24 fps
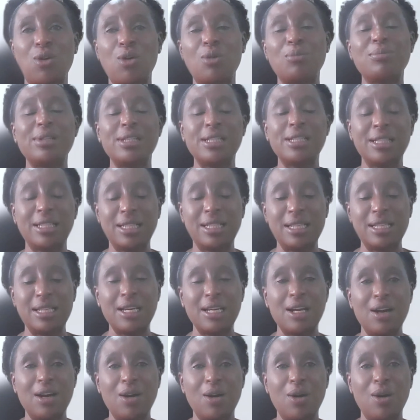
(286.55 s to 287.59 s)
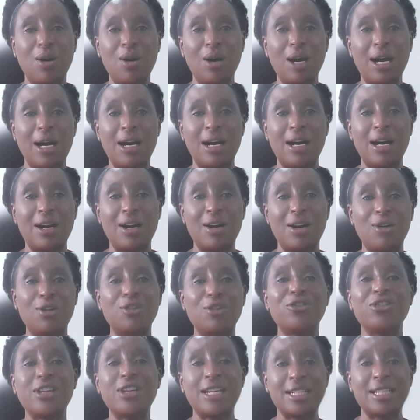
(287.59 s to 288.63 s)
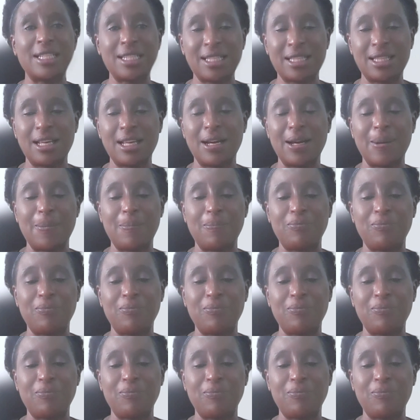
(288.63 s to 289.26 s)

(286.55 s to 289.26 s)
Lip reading: completely obviate